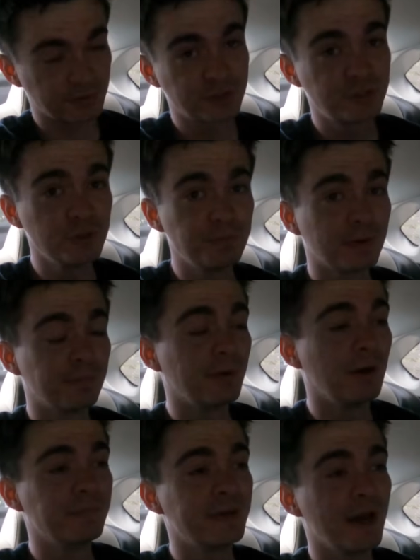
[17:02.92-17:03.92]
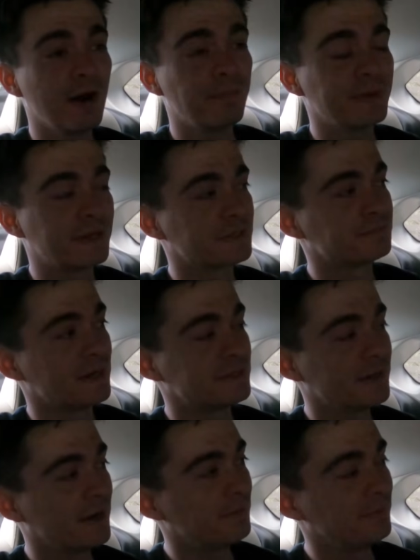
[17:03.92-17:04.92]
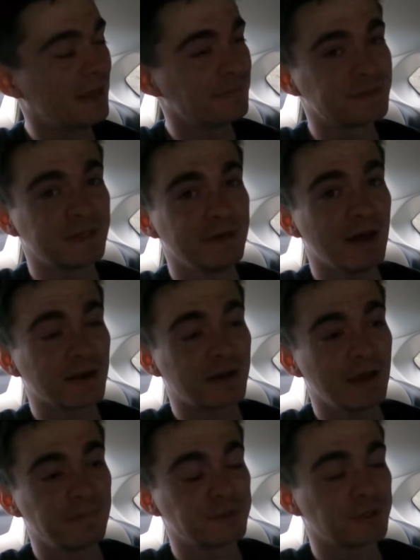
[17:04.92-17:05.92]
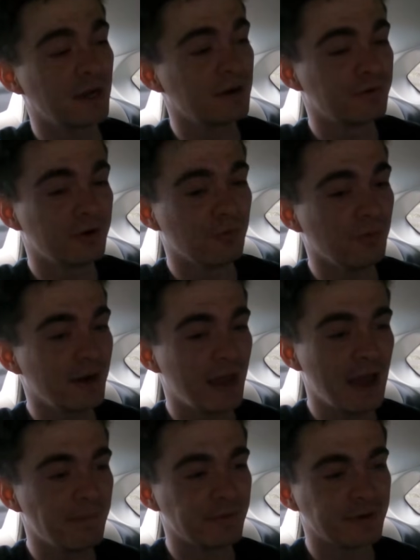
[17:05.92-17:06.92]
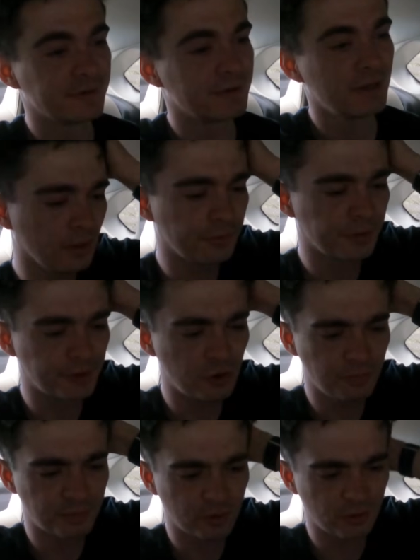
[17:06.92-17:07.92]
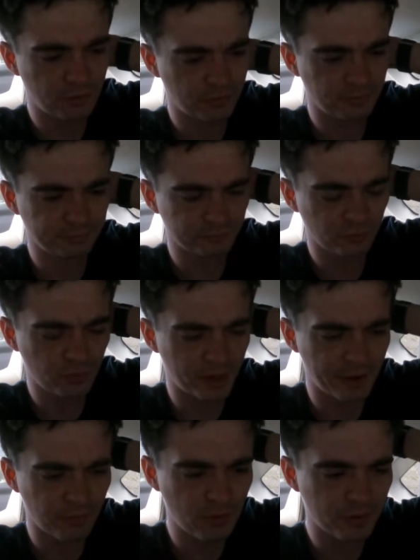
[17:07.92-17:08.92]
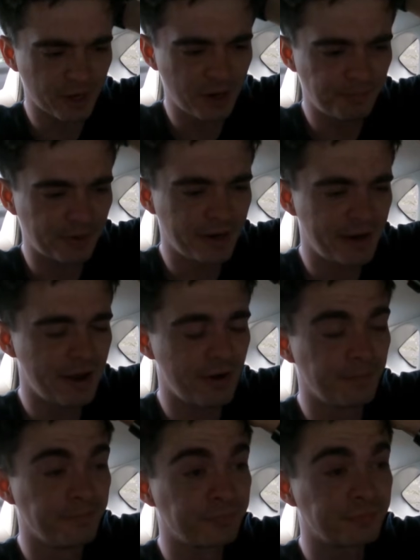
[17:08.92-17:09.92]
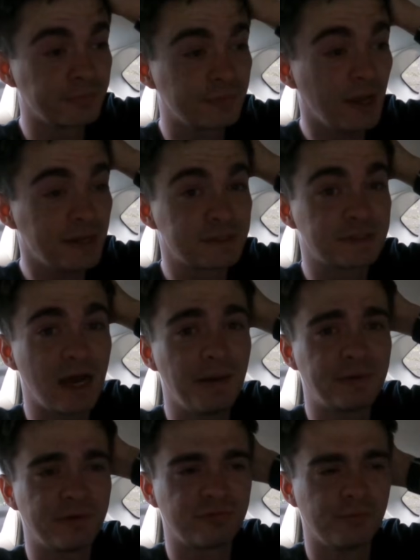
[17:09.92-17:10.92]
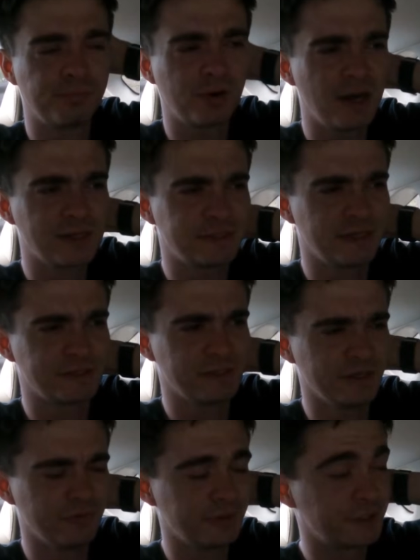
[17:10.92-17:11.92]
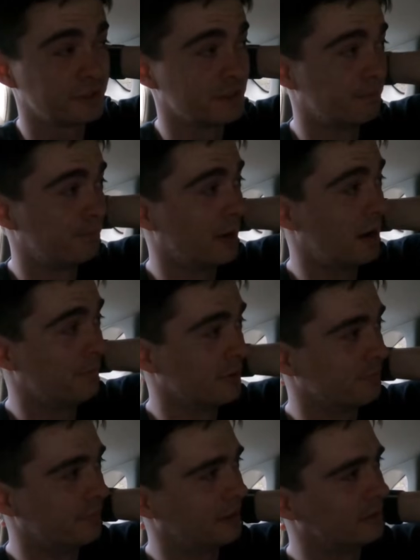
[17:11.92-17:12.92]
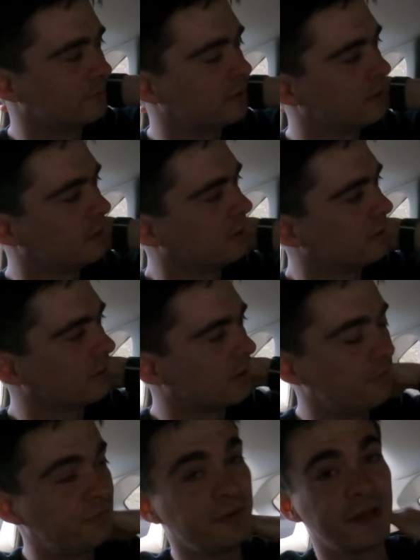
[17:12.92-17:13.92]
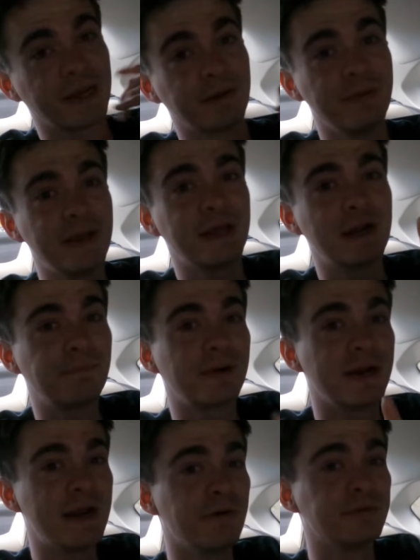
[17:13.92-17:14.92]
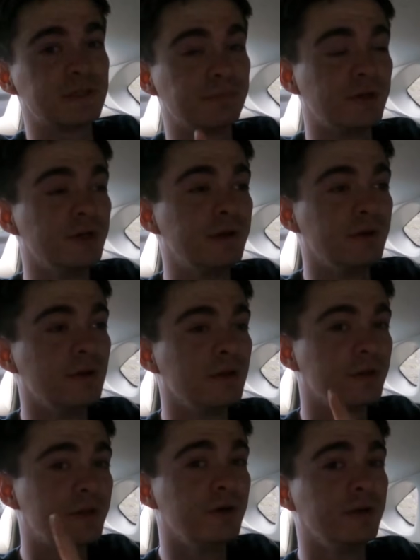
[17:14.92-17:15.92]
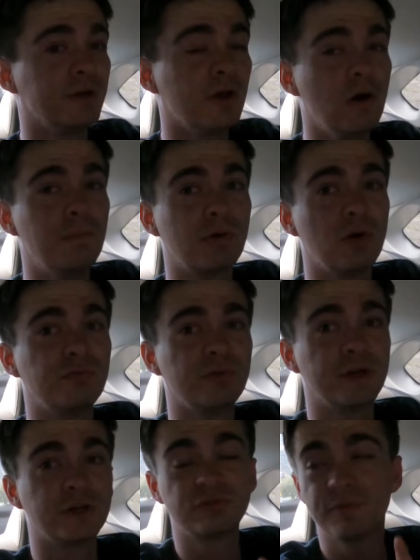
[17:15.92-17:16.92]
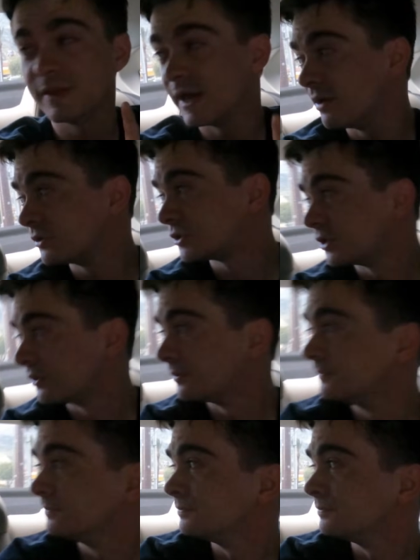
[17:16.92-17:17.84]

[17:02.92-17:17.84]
super bummed out because my time lapse did not capture. I don't know what happened. The GoPro, when I woke it up right now, I stopped it from processing, which is a bummer, but hopefully I can make it up right now with some good GoPro footage from the outro.